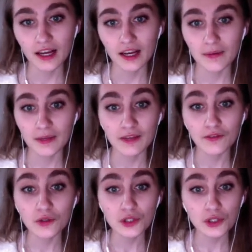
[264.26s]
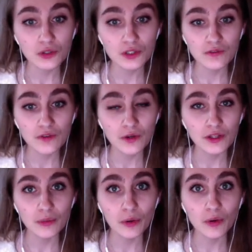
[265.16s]
If you choose to vote at the
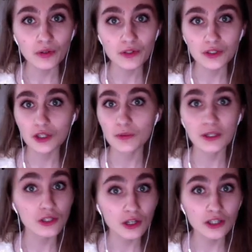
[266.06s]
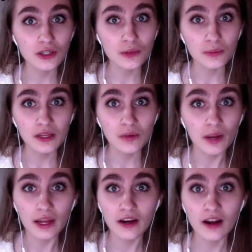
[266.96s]
polls, just be sure to be
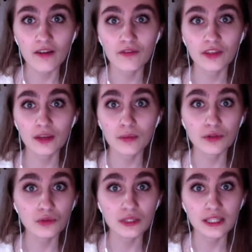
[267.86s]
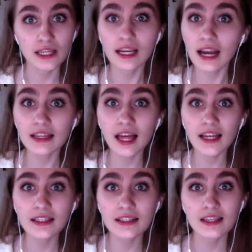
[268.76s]
aware of the most recent
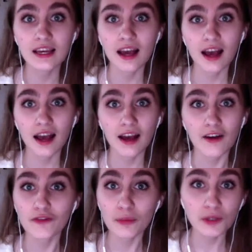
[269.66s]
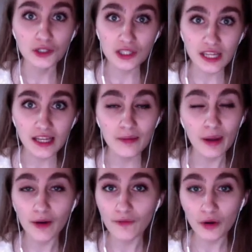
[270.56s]
guidelines from your state
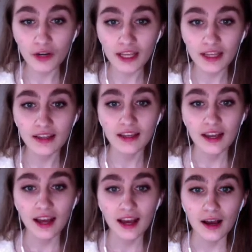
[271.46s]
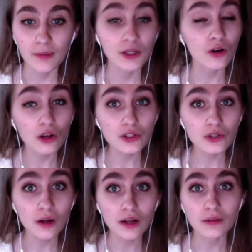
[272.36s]
about voting, but you're also
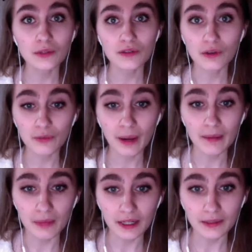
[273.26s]
welcome to vote by mail.